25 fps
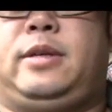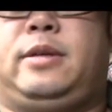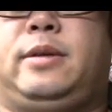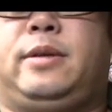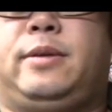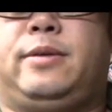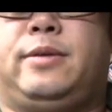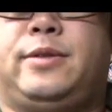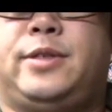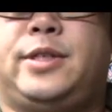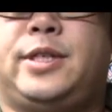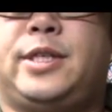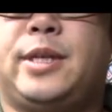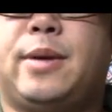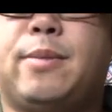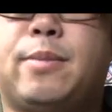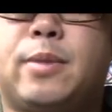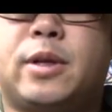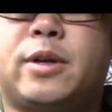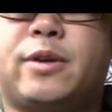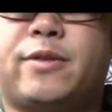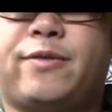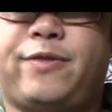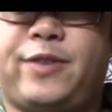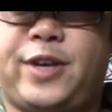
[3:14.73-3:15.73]

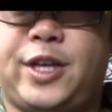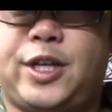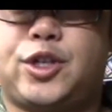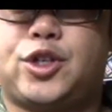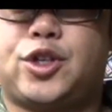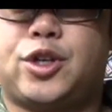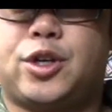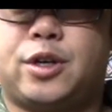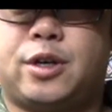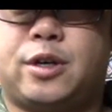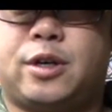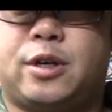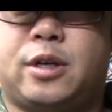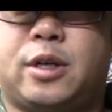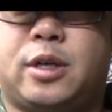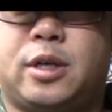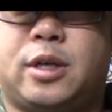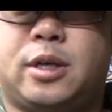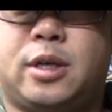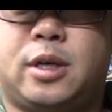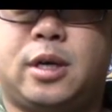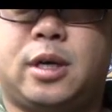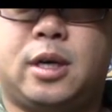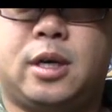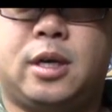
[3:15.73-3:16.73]
similar featured
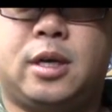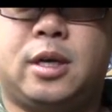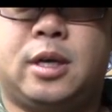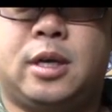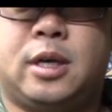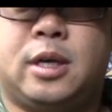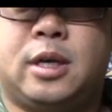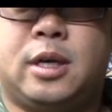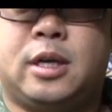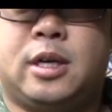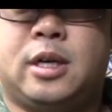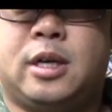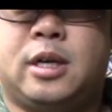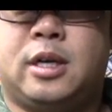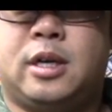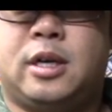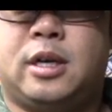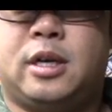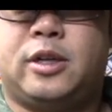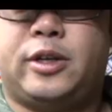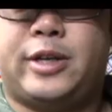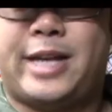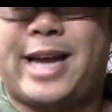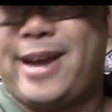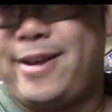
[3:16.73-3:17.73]

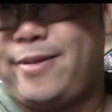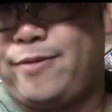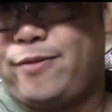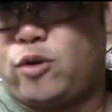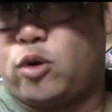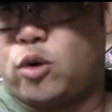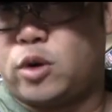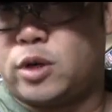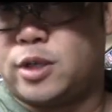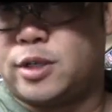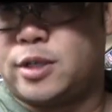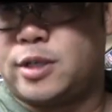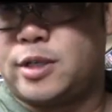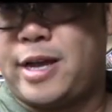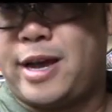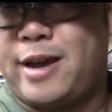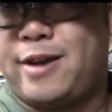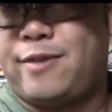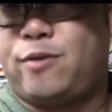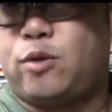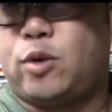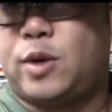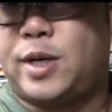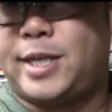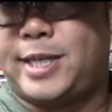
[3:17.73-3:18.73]
Night Force
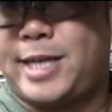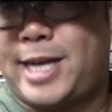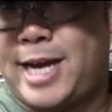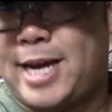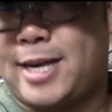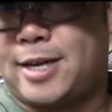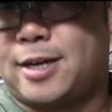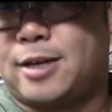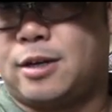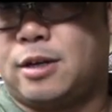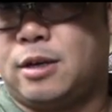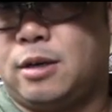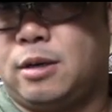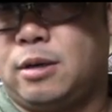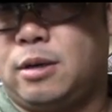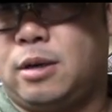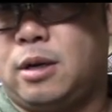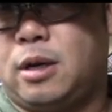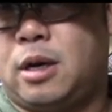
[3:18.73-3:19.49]
F1 Attacker